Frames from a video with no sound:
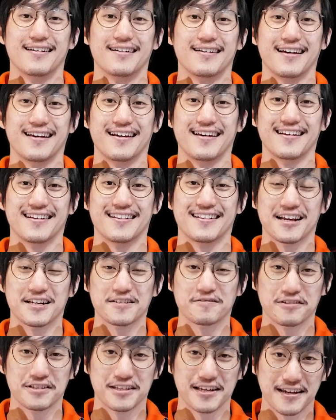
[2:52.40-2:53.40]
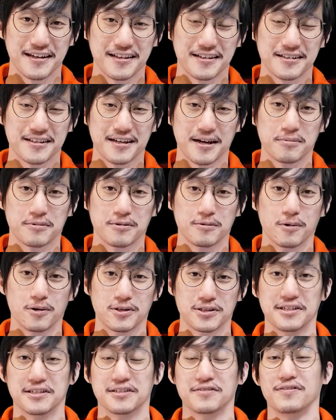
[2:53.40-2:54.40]
Hey, thanks for taking the time to watch
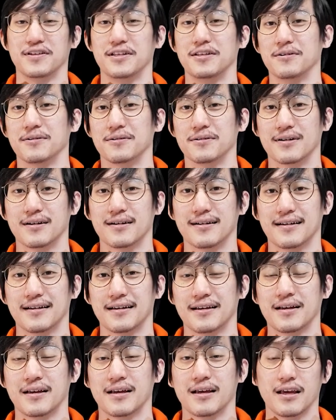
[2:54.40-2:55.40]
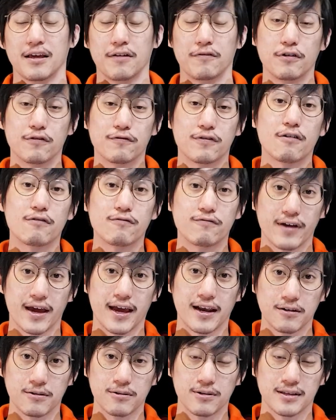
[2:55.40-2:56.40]
this video. If you found
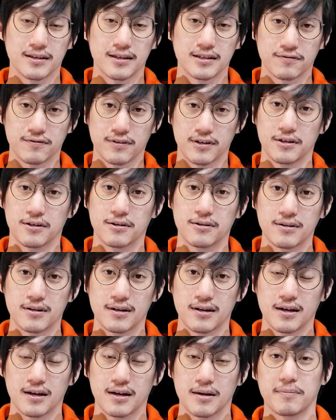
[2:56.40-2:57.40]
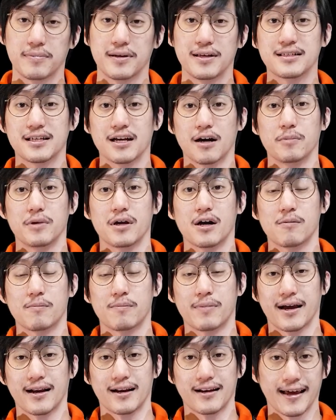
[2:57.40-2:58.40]
value in this video, please help me out
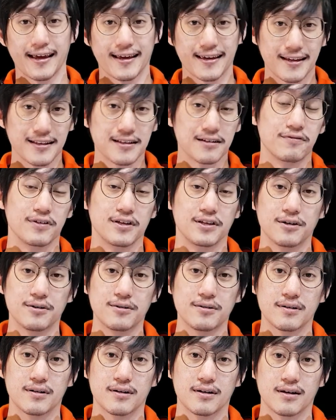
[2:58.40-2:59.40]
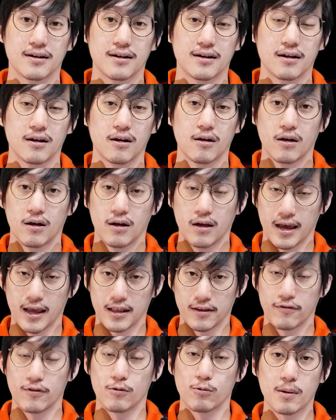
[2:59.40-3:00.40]
by liking the video. And
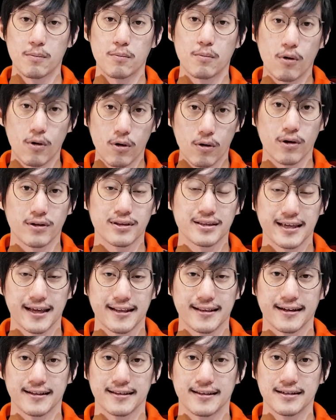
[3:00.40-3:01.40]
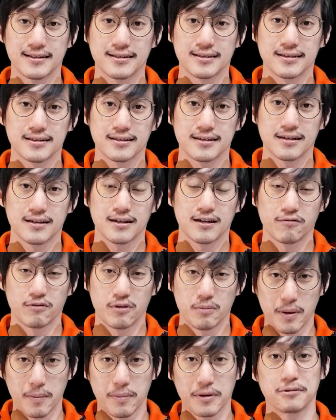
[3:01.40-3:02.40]
if you want more content like this,
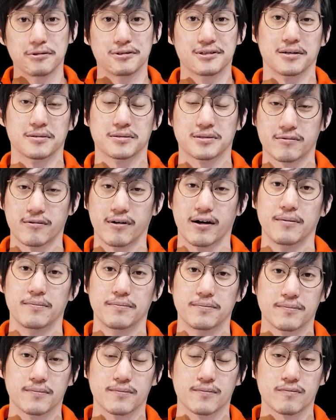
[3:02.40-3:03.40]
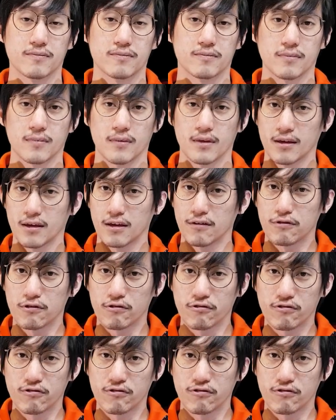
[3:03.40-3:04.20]
remember to subscribe. If you